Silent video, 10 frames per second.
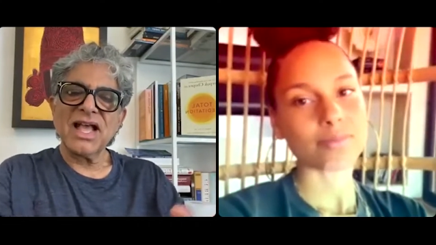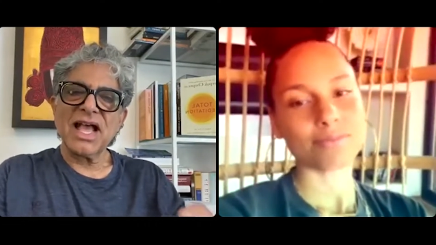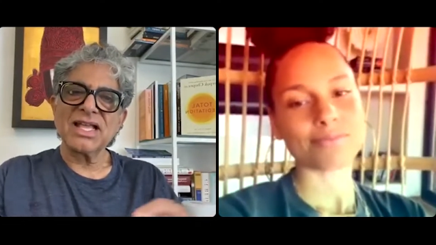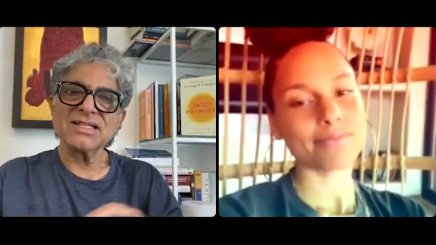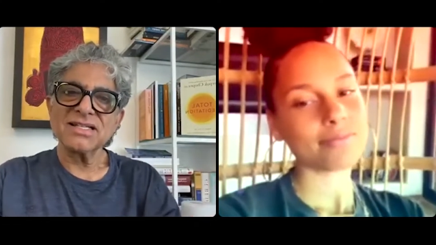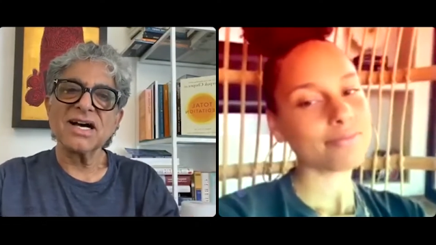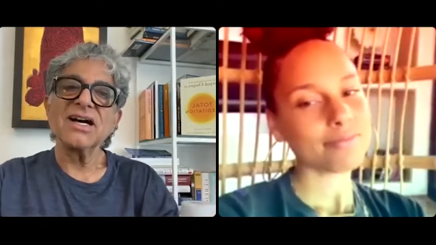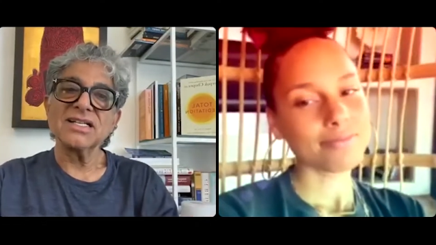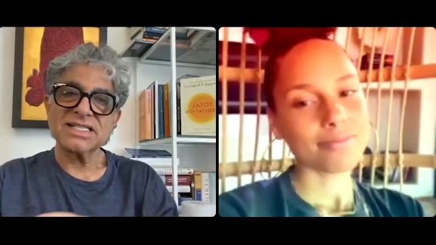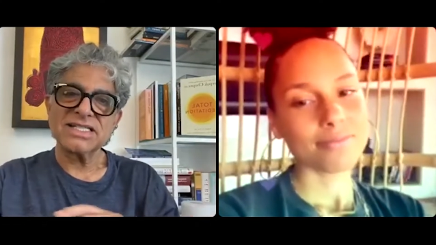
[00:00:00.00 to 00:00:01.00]
Speaker 1: And
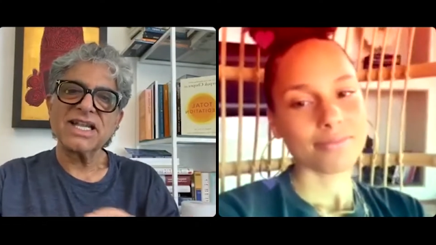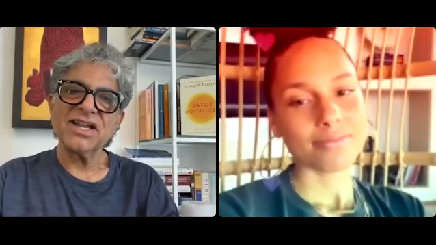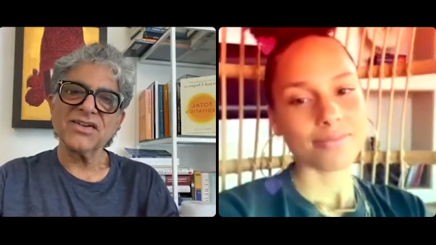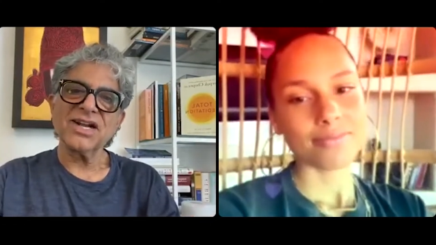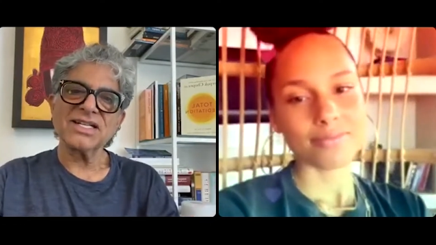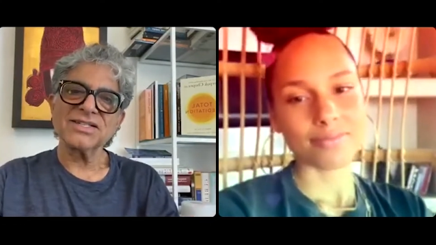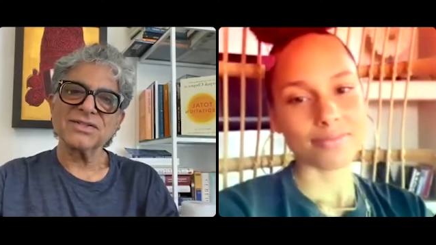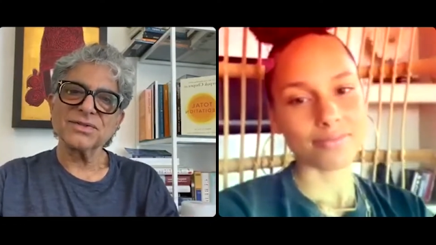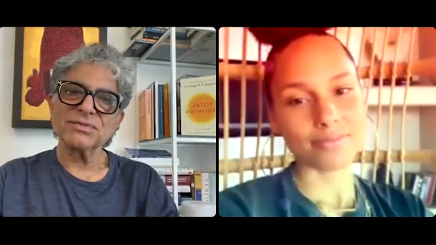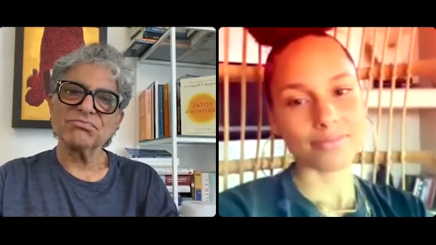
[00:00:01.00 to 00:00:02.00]
her secret
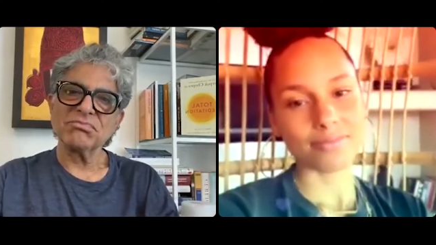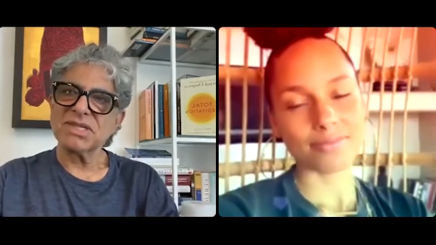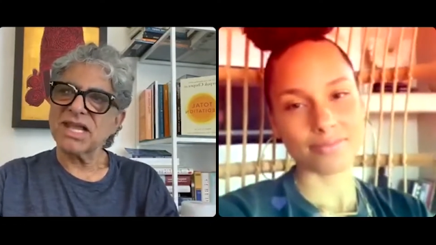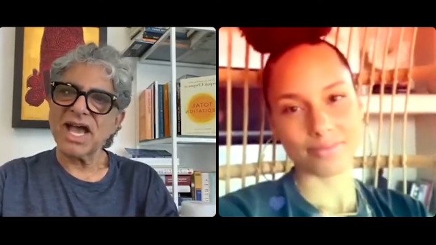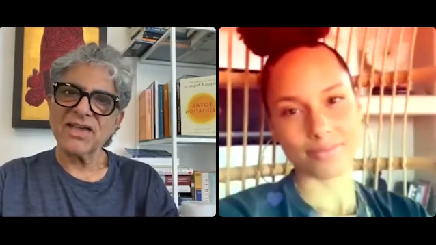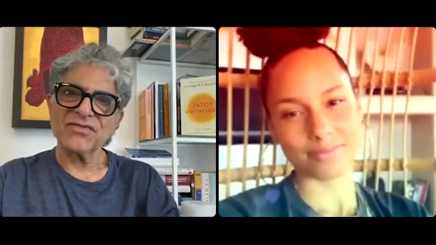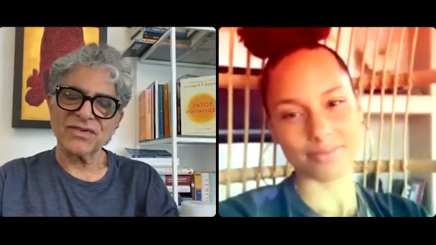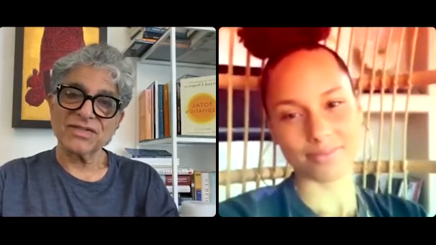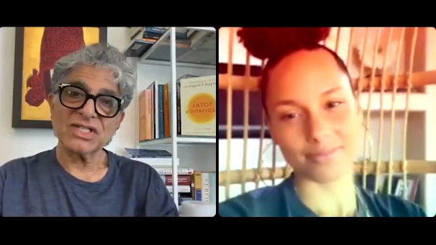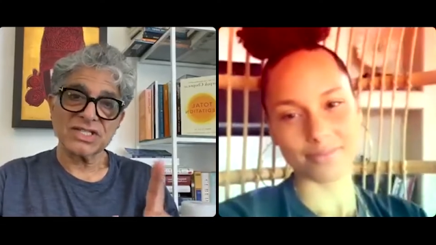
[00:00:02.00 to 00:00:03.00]
to life,
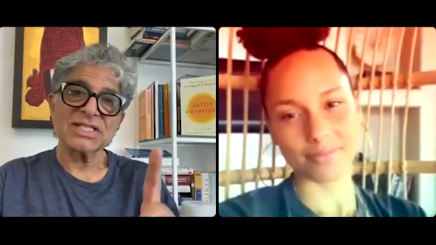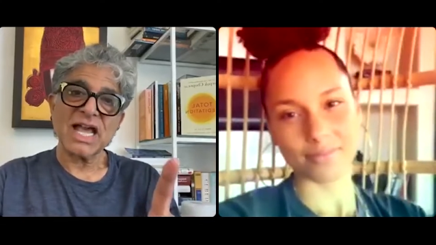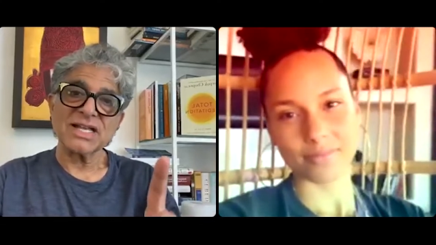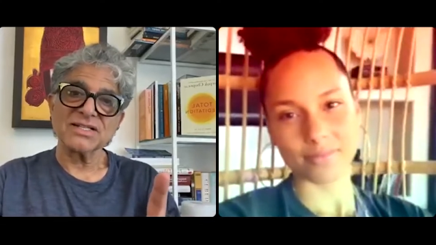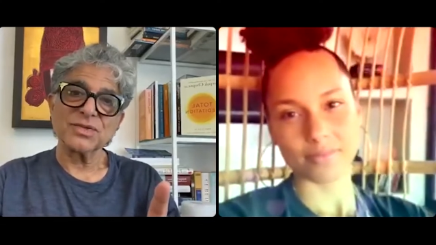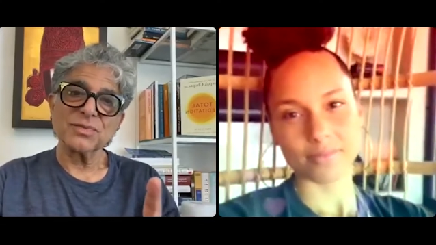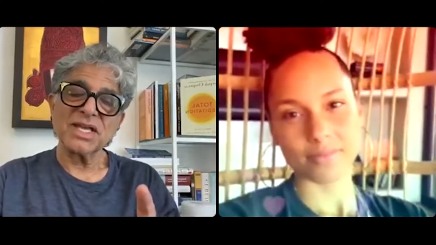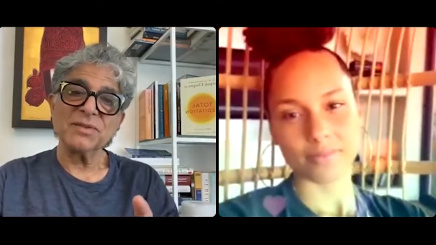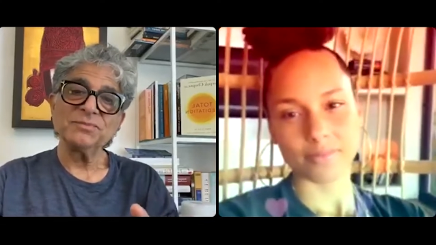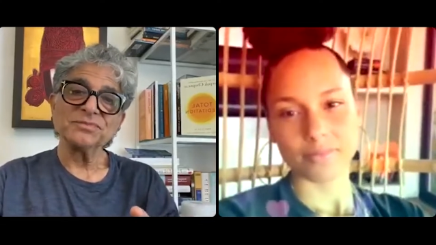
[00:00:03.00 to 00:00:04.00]
she said to me